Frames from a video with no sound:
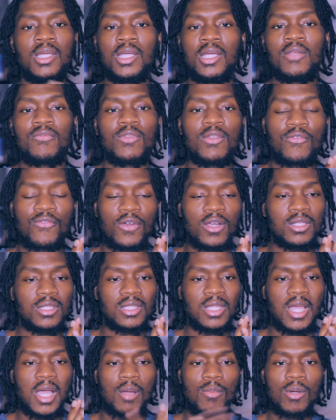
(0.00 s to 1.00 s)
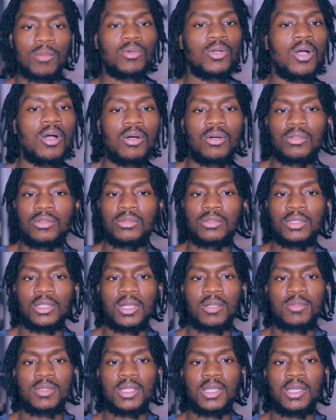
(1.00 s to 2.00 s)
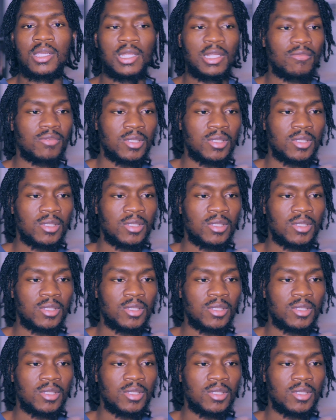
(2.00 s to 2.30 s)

And if the fun stop, I'm gone. You know what I'm saying?